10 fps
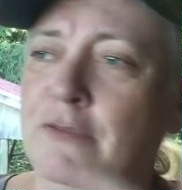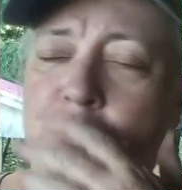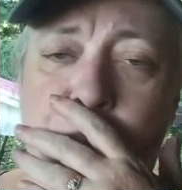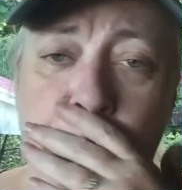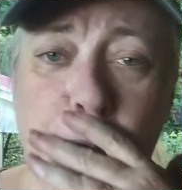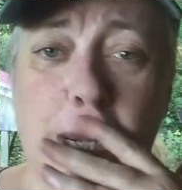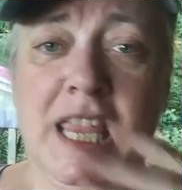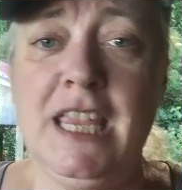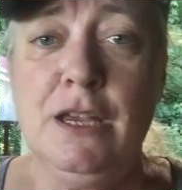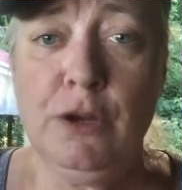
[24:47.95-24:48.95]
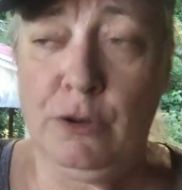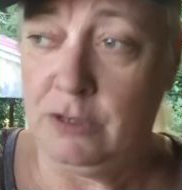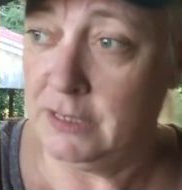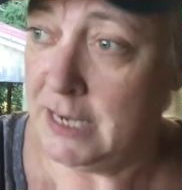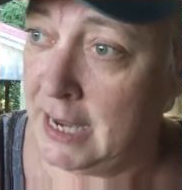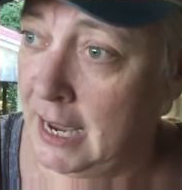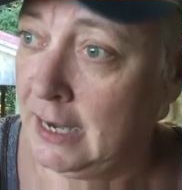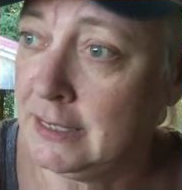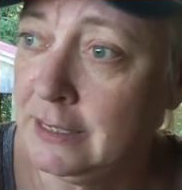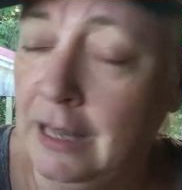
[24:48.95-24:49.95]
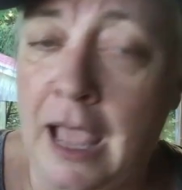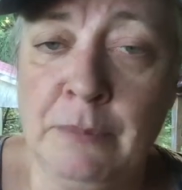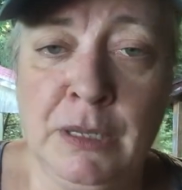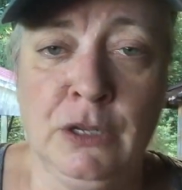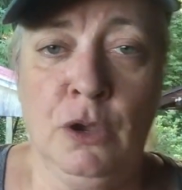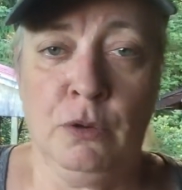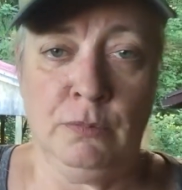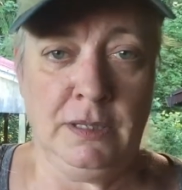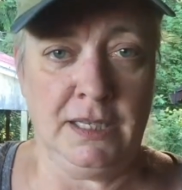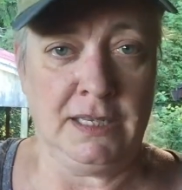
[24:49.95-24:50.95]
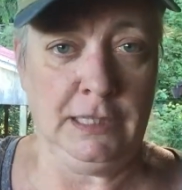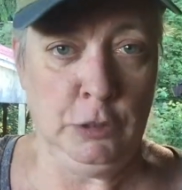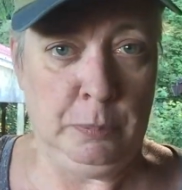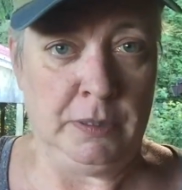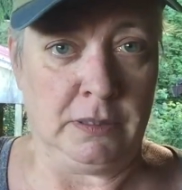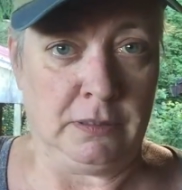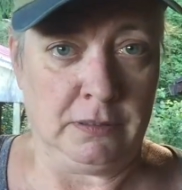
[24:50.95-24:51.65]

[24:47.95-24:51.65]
For 30 years, he had his allotment going with these lupines.